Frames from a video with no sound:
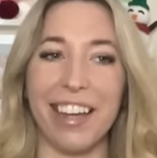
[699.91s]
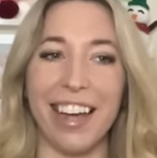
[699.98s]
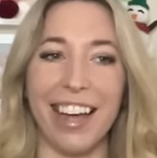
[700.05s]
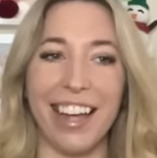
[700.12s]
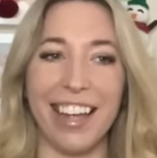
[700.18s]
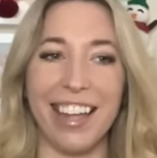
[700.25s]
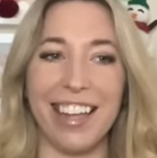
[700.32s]

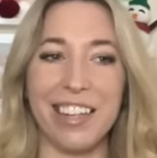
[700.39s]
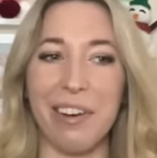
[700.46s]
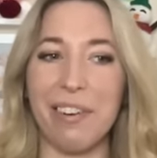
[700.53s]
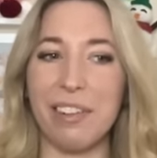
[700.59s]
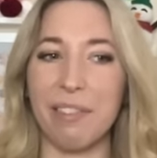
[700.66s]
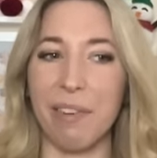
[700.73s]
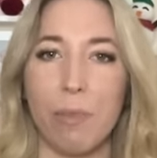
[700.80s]
Uh, it's
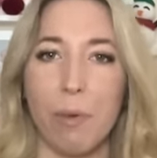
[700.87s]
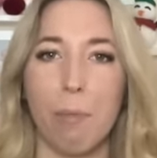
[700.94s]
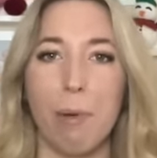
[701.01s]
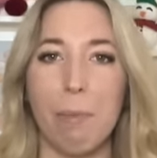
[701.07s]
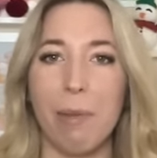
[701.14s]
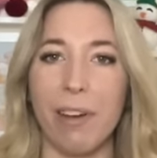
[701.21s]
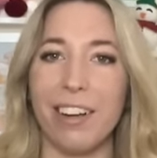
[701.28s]
always fun when
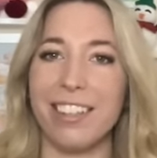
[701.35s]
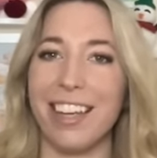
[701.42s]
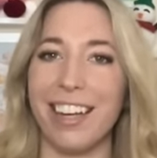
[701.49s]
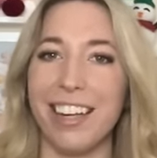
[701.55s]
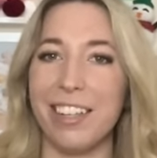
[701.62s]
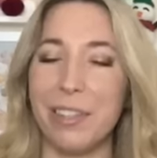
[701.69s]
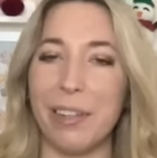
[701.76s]
people are
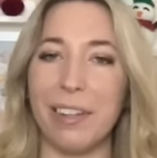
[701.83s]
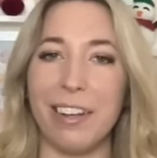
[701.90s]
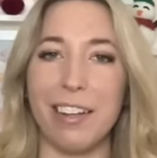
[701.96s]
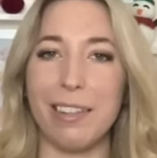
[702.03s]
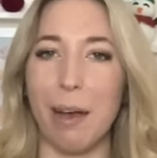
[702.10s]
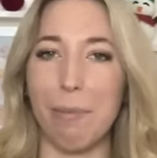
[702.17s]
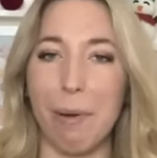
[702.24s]
excited to
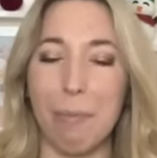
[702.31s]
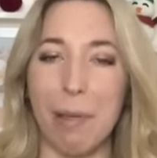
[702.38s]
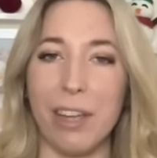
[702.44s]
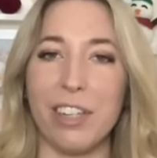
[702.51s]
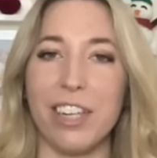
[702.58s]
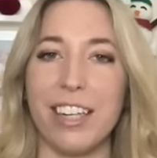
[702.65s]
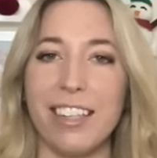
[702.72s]
adopt my
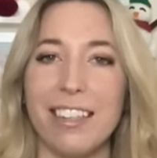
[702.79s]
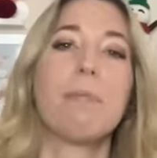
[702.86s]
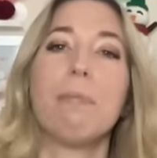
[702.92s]
plushies.